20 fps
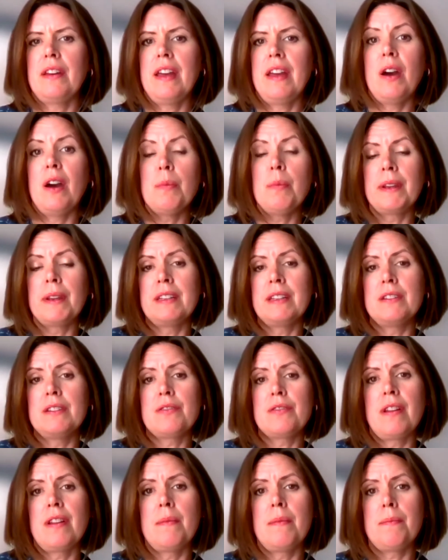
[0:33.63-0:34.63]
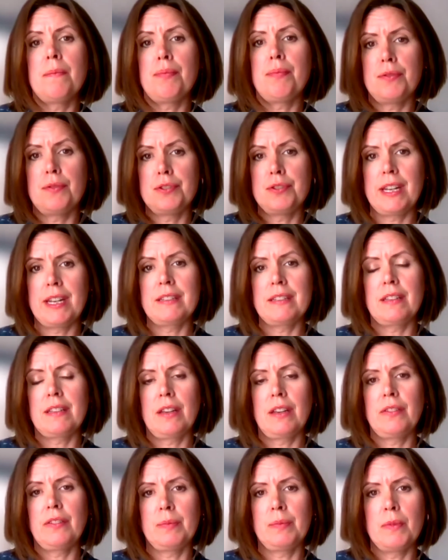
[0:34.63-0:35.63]
helping an intranet project go
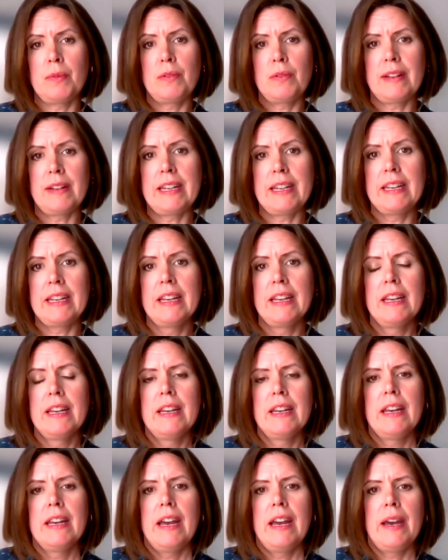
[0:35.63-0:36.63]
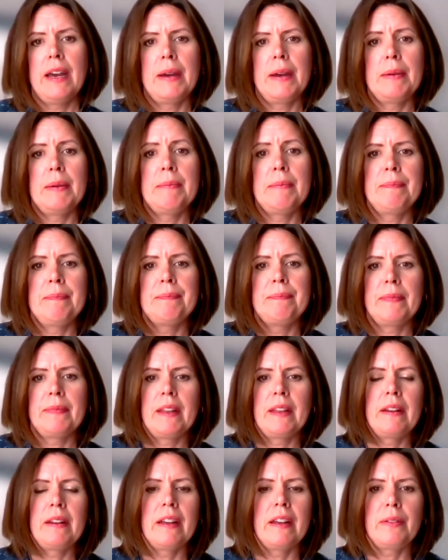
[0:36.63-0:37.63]
smoothly.
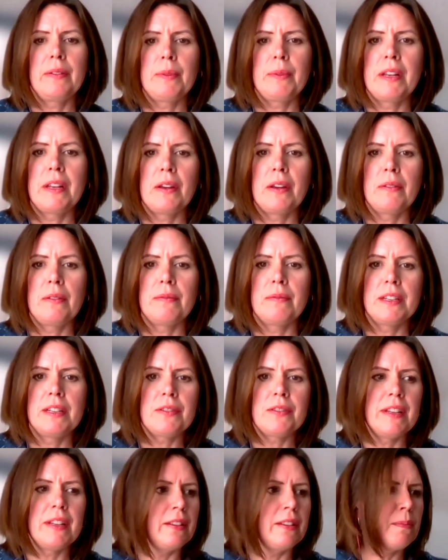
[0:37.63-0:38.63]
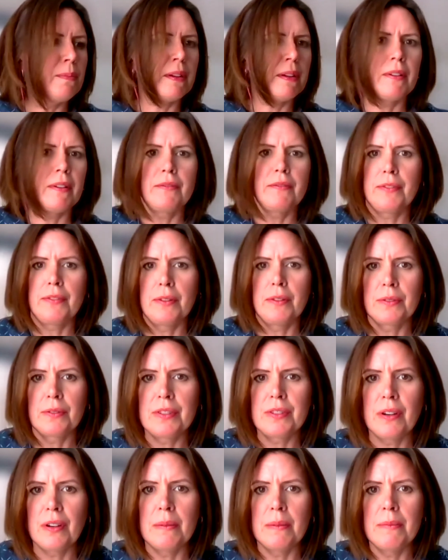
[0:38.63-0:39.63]
As we know, intranets have been around for a long
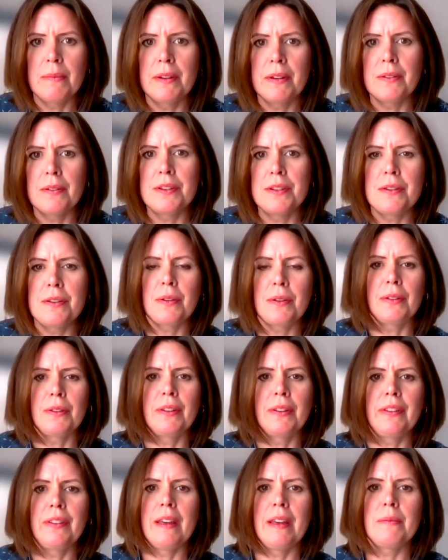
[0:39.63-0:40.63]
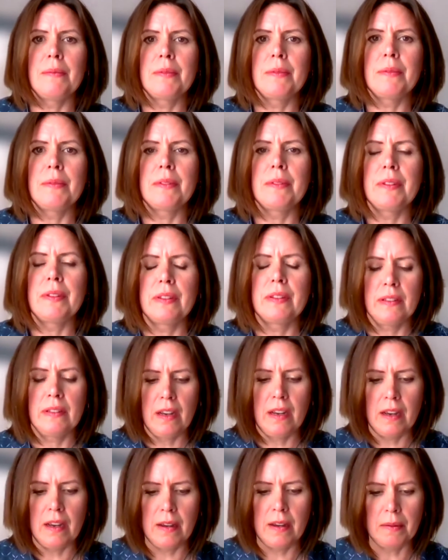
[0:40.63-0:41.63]
time. They're not a new concept.
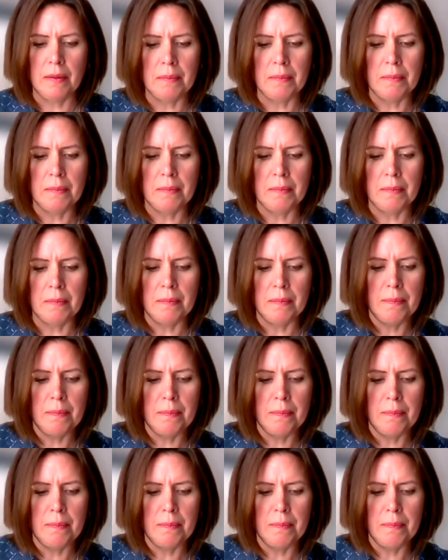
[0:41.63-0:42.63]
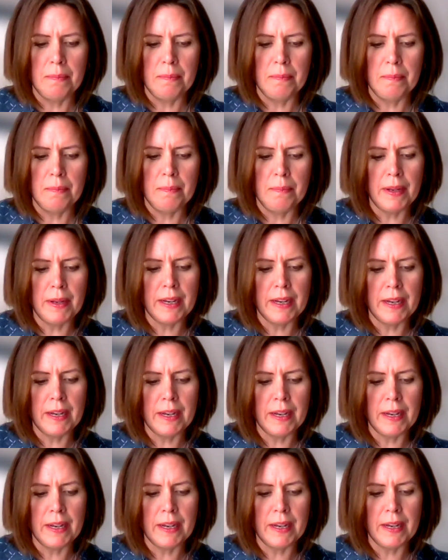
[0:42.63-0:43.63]
But as the situation
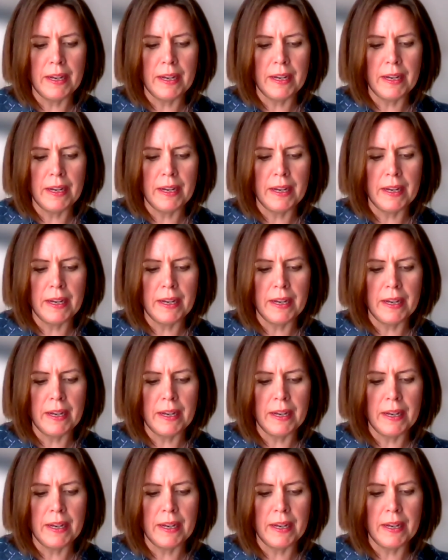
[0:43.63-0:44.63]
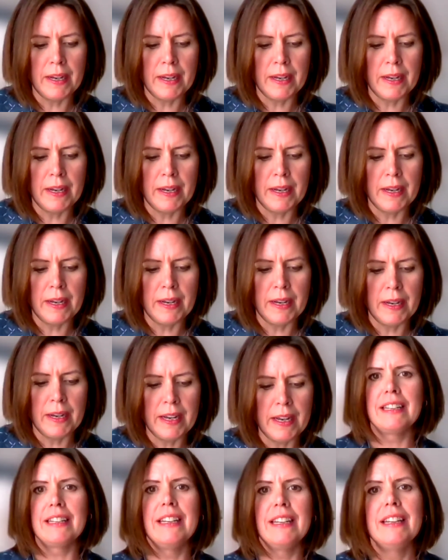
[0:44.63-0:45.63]
evolved with a very accelerated
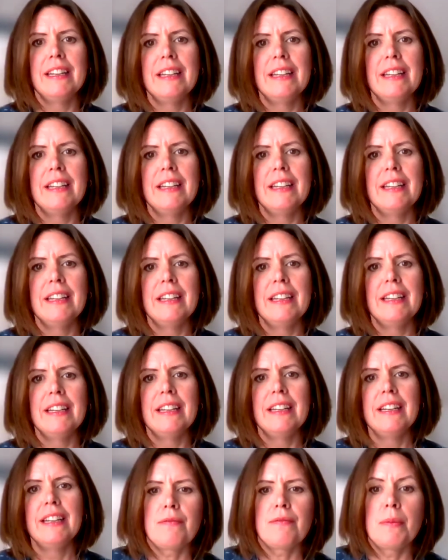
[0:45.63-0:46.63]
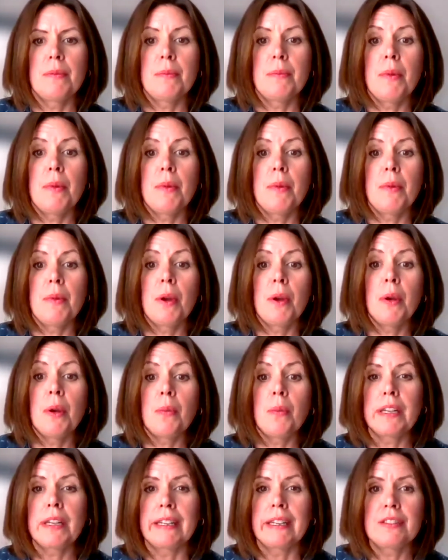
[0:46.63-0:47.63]
hybrid remote working
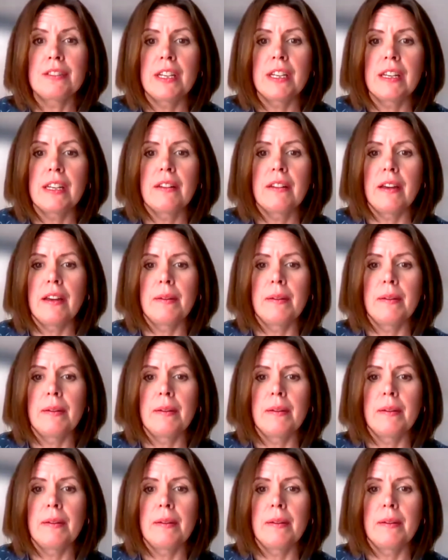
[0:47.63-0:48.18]
last year,